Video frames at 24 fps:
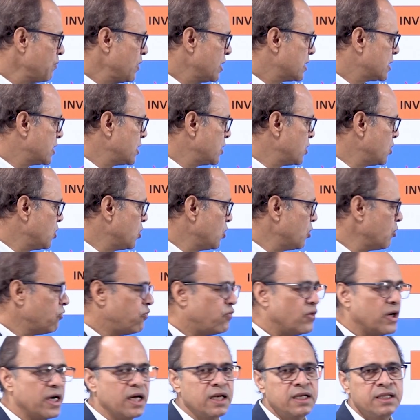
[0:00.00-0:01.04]
they all
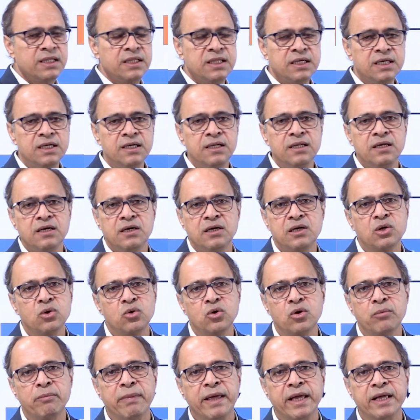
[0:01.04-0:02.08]
fall in the
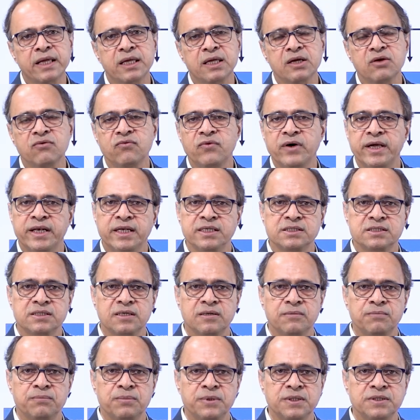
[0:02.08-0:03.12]
non-banking finance
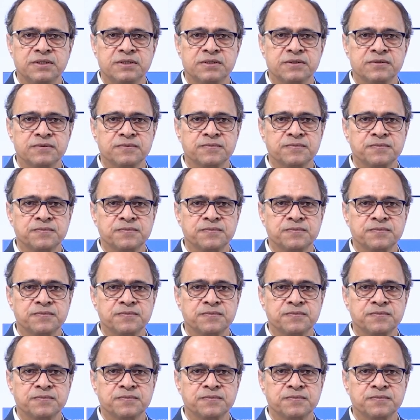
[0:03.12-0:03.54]
companies.